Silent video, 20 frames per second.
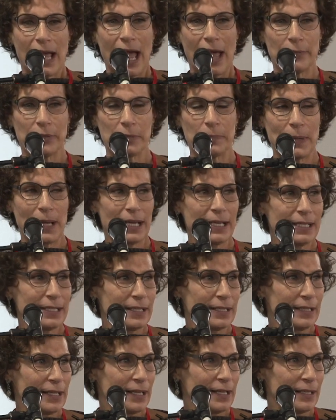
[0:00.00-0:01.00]
I would buy
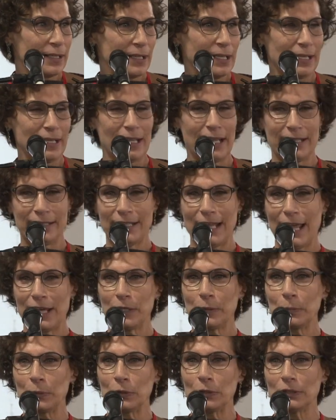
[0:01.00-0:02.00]
a, a, an
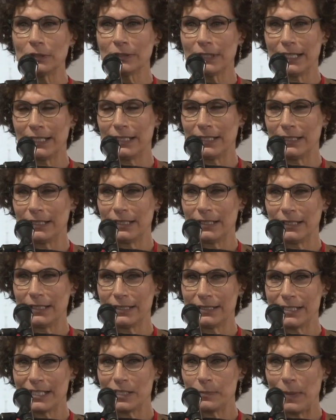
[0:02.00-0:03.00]
edible at
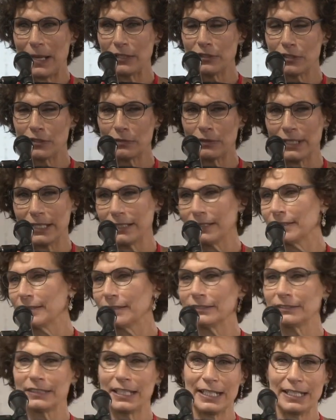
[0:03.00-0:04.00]
a, a dispensary,
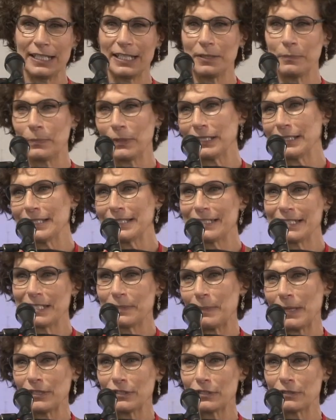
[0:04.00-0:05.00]
the leading biggest
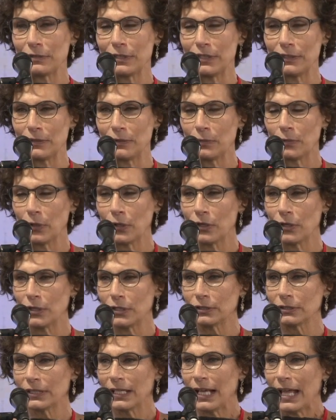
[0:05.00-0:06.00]
dispensary in the
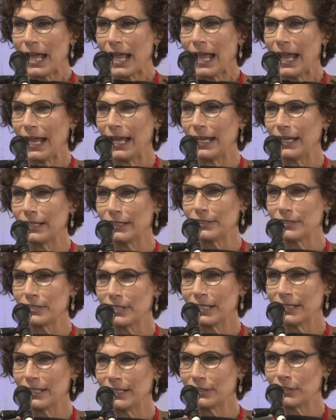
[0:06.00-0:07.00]
world, and
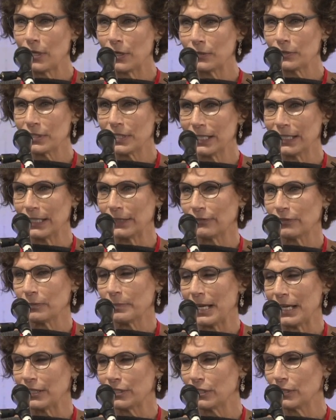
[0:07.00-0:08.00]
the dosing
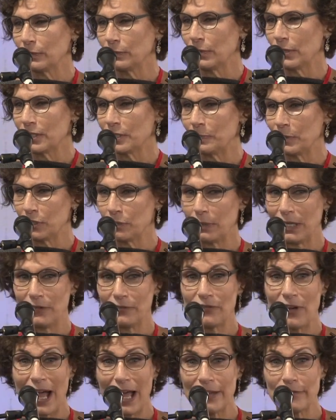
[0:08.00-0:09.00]
information was between
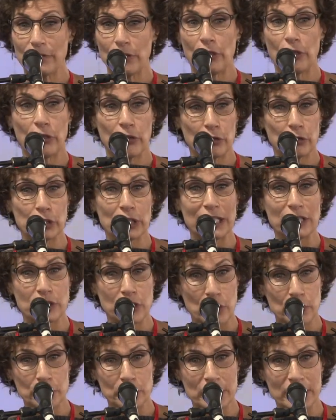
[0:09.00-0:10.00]
five and thirty
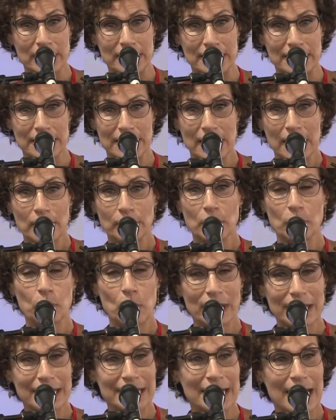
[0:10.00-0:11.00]
doses. Well,
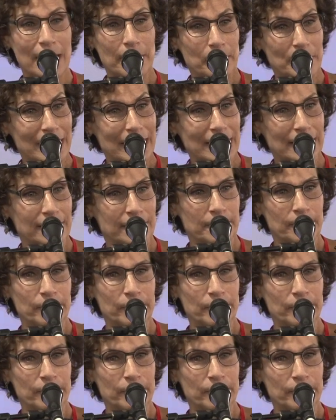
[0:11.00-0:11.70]
what does that mean?